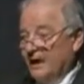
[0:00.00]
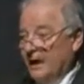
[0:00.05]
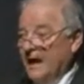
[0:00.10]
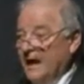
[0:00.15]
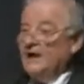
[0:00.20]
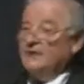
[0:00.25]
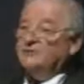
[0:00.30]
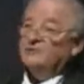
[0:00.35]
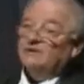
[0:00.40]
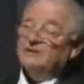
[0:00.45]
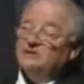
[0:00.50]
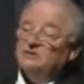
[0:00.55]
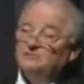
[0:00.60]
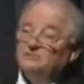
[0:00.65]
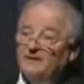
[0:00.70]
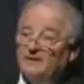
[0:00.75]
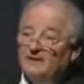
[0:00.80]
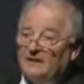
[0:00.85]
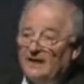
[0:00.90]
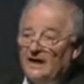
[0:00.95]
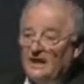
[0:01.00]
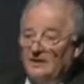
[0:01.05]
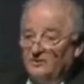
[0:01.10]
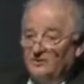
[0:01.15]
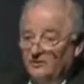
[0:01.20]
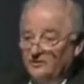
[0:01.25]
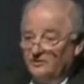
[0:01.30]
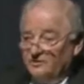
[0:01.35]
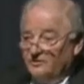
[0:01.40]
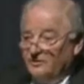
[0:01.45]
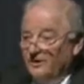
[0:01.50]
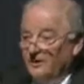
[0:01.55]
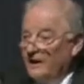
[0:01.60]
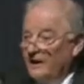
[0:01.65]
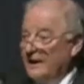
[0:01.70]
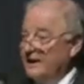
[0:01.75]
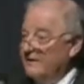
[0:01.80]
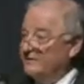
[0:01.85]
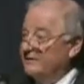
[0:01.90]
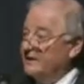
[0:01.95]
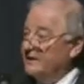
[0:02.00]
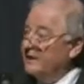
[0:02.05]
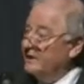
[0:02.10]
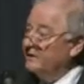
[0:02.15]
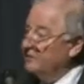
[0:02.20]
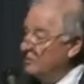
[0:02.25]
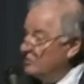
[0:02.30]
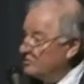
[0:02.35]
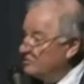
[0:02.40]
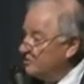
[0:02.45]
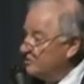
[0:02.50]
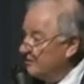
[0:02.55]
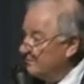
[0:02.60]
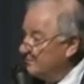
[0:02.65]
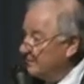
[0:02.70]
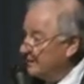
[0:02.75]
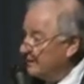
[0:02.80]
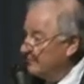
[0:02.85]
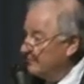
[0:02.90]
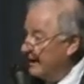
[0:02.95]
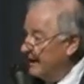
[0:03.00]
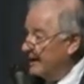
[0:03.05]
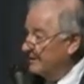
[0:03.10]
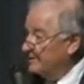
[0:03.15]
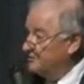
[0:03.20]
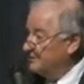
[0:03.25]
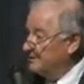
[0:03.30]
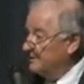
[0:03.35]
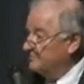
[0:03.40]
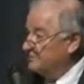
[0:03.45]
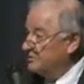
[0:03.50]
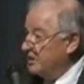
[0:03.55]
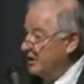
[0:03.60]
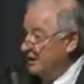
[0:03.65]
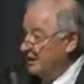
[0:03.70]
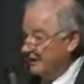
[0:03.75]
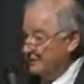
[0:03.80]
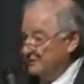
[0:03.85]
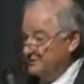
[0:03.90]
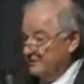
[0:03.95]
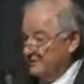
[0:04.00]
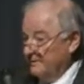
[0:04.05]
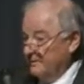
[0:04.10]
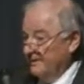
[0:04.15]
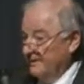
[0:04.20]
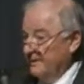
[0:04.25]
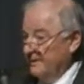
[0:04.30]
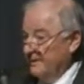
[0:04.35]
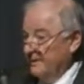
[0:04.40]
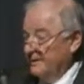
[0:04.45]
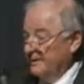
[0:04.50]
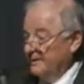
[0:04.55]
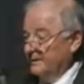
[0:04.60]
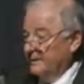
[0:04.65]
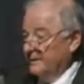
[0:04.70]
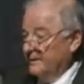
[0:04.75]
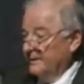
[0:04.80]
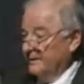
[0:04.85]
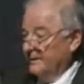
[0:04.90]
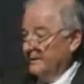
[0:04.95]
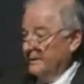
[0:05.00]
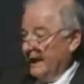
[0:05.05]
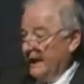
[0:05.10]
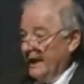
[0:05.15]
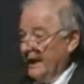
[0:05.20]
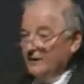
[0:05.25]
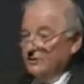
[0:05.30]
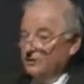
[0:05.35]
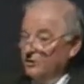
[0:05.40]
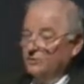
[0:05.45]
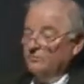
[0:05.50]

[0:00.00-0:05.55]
Heydrich had spent 9 years in the Navy. He knew something about ship tonnage and